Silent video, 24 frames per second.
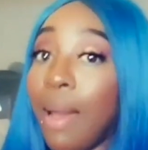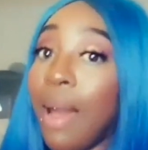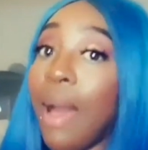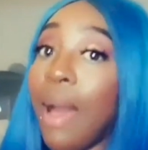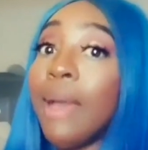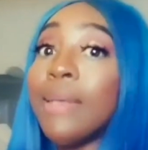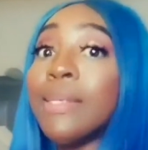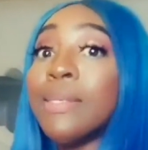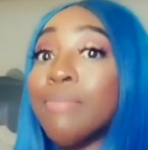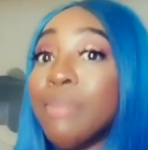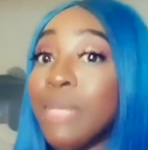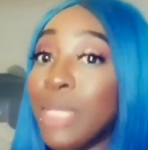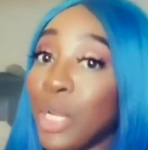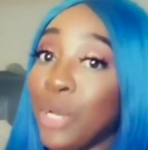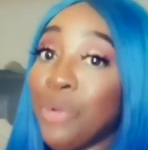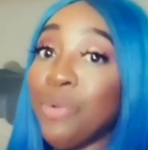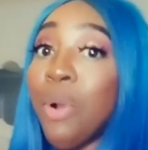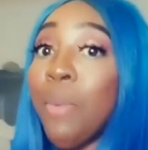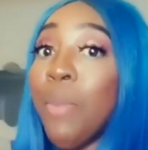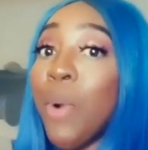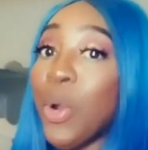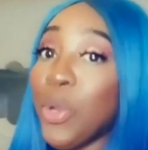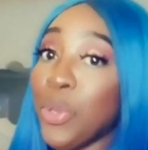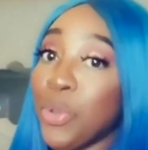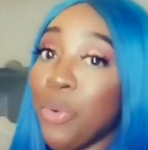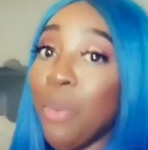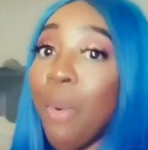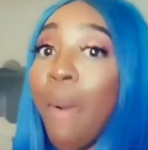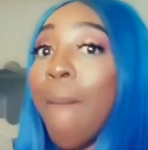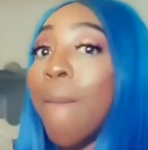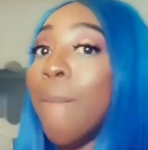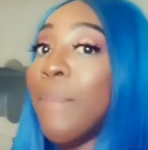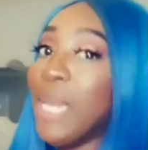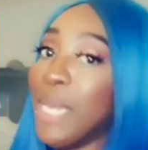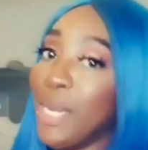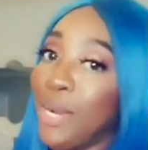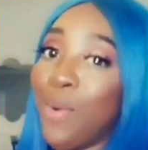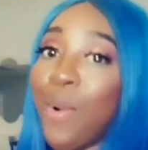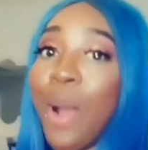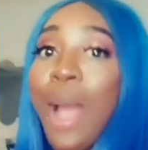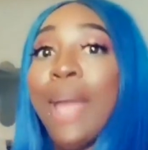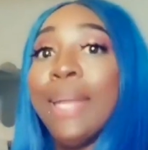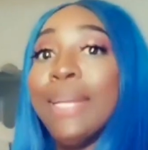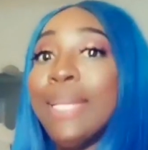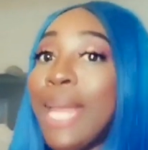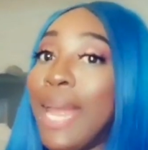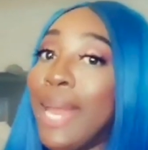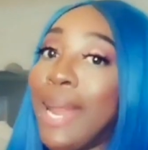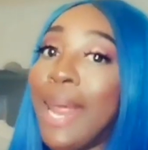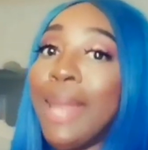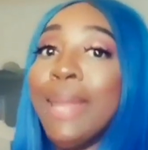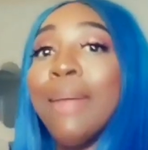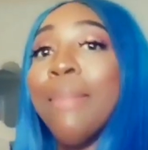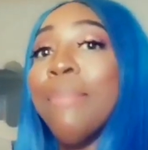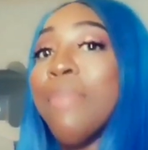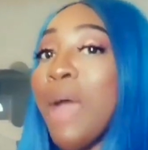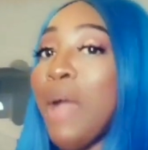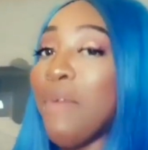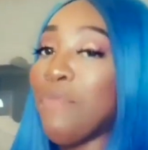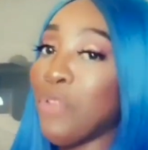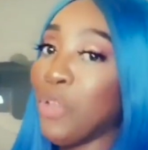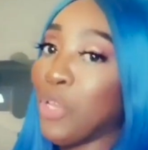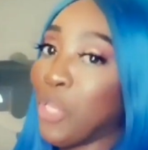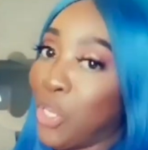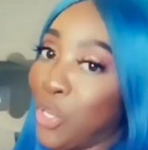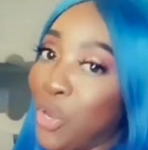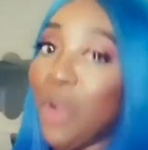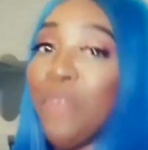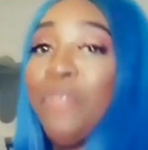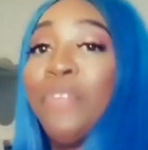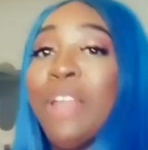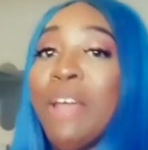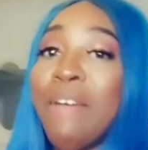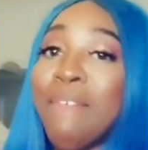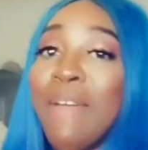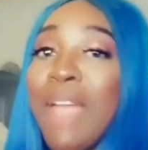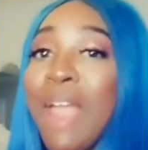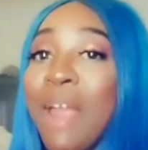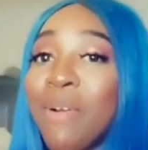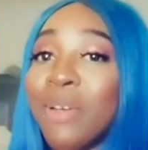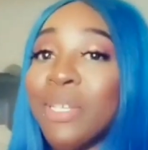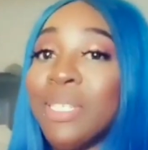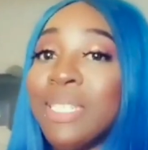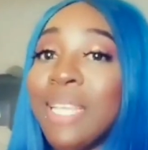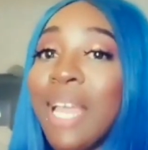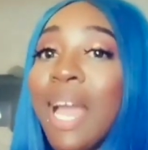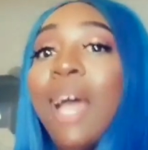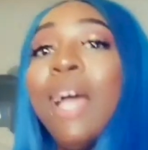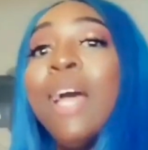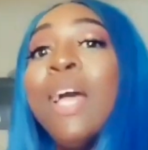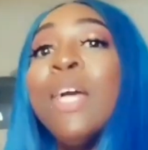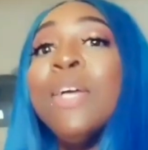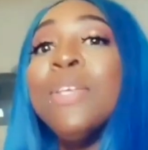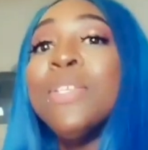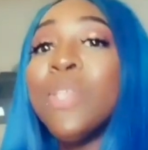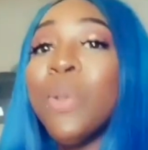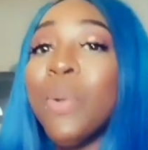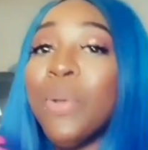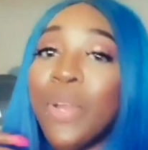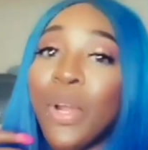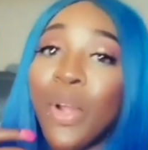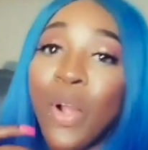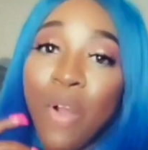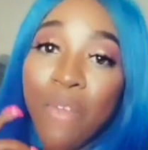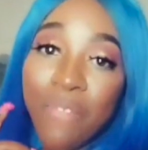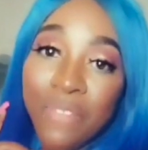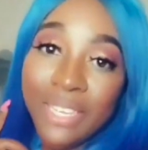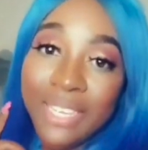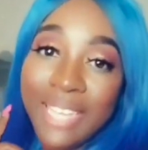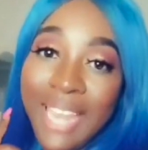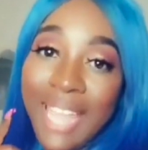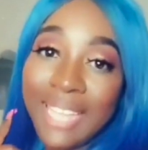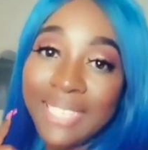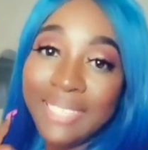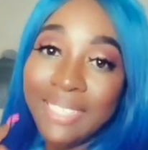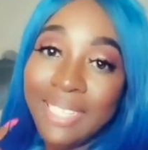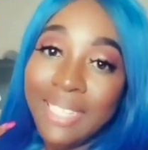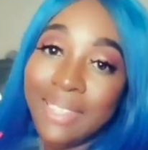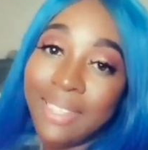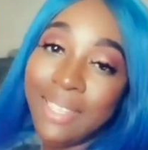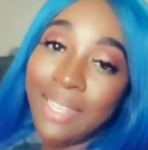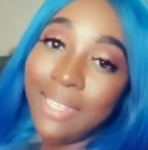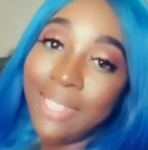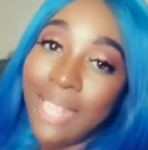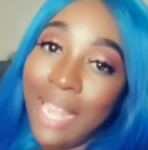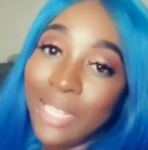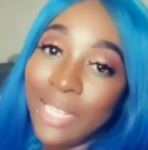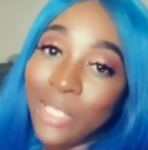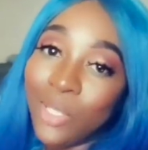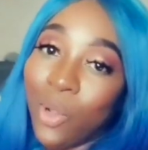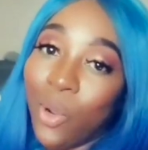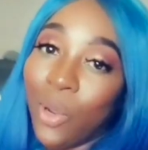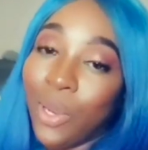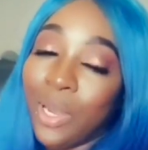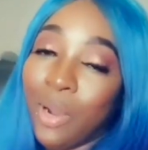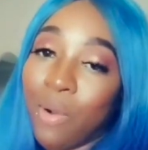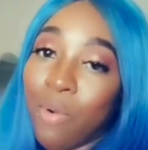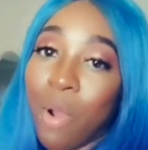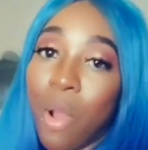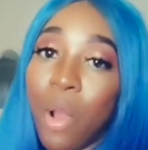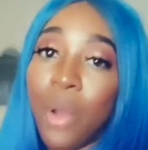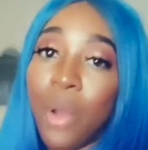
And, I just more blessing, mama, just more life. So let's move on to Shenseea's story.